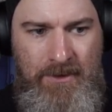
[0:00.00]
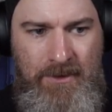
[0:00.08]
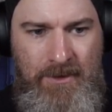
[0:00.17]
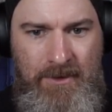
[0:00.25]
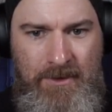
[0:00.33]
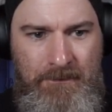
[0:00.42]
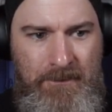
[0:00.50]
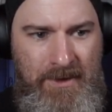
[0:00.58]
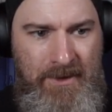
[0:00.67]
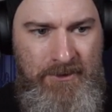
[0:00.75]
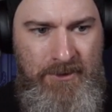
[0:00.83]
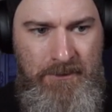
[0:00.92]

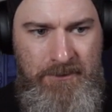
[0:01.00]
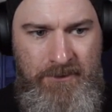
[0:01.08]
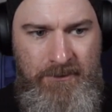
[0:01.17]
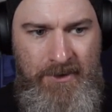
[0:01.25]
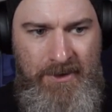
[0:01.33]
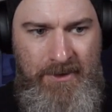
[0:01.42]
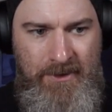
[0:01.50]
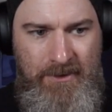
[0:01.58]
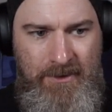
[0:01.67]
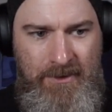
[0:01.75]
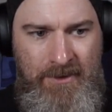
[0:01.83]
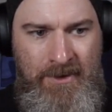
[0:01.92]
in terms of, like,
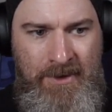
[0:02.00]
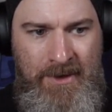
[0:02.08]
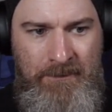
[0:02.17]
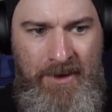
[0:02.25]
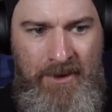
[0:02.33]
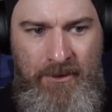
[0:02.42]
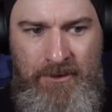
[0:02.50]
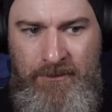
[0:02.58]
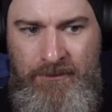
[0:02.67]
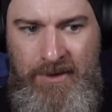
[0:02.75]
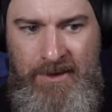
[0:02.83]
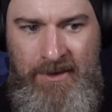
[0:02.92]
getting back on your
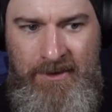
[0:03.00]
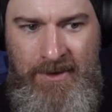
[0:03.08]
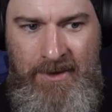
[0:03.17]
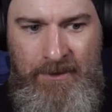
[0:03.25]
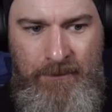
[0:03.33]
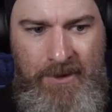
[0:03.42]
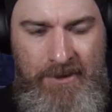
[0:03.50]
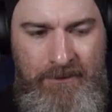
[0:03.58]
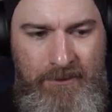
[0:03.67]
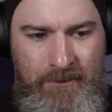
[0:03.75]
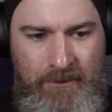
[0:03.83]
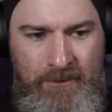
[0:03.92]
feet and getting ready
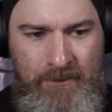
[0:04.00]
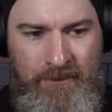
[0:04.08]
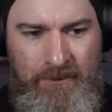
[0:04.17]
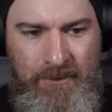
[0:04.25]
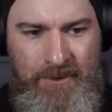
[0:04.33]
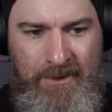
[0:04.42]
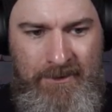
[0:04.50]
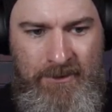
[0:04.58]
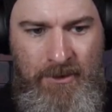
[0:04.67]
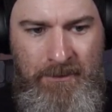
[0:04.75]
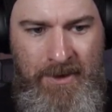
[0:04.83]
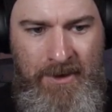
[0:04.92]
for the next
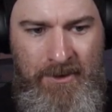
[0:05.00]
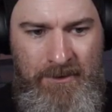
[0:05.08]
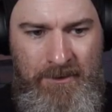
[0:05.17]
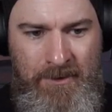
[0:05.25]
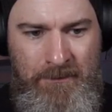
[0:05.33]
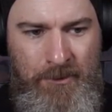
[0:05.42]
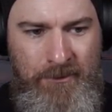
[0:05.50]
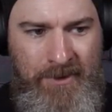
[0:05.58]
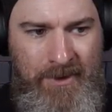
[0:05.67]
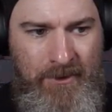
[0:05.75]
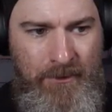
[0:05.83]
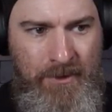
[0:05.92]
combat and
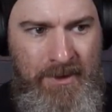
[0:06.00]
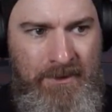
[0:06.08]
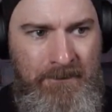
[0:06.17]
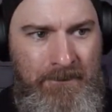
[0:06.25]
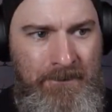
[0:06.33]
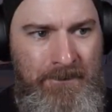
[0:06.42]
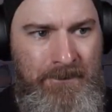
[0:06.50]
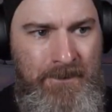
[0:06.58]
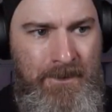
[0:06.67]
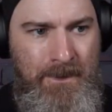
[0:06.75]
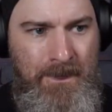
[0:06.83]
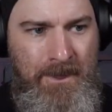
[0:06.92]
moving out of the way.
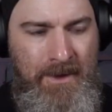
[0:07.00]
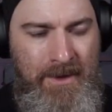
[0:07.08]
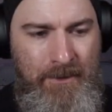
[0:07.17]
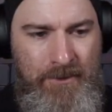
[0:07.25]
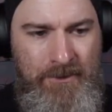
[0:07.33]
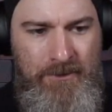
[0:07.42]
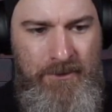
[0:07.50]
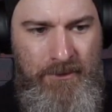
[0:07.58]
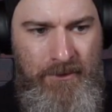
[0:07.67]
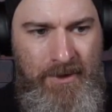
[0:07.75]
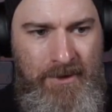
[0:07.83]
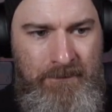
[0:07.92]
Okay, we're doing all
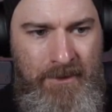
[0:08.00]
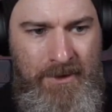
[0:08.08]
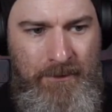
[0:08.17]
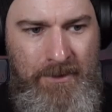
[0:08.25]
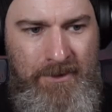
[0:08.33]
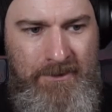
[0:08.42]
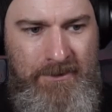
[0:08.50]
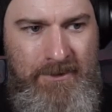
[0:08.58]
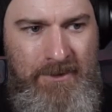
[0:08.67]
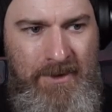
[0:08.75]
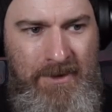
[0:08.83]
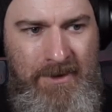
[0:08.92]
right, money-wise.
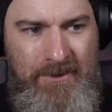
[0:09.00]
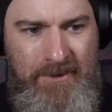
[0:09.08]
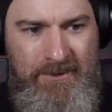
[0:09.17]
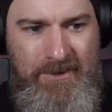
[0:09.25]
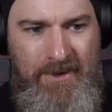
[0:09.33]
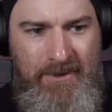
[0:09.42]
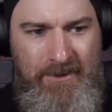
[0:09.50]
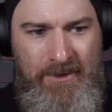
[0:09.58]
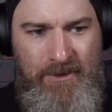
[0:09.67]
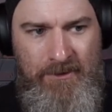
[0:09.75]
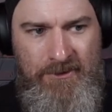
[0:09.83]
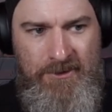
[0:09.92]
It does say that
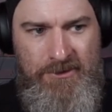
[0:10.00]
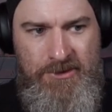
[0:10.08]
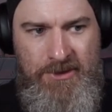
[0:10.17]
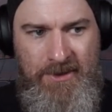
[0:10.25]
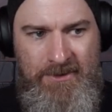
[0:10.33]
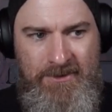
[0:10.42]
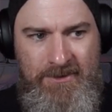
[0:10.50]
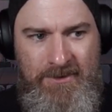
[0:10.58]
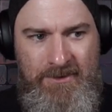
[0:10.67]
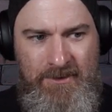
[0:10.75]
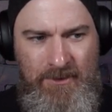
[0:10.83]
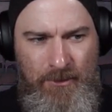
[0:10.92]
there is a chest
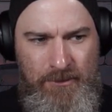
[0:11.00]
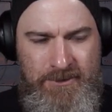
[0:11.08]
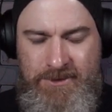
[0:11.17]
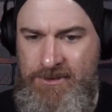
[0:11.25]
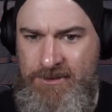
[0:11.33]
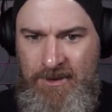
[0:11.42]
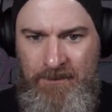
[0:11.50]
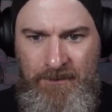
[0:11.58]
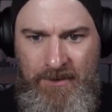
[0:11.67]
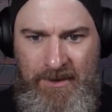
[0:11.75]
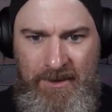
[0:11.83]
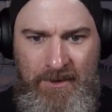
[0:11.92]
or
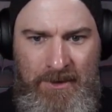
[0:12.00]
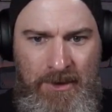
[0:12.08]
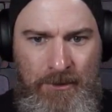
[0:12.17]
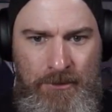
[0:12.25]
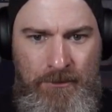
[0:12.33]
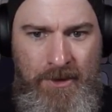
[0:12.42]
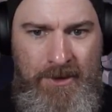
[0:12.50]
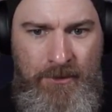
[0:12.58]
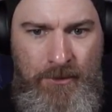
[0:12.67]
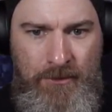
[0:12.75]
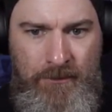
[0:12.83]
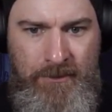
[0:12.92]
something in the lower right
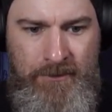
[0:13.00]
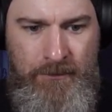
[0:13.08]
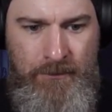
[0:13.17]
corner of this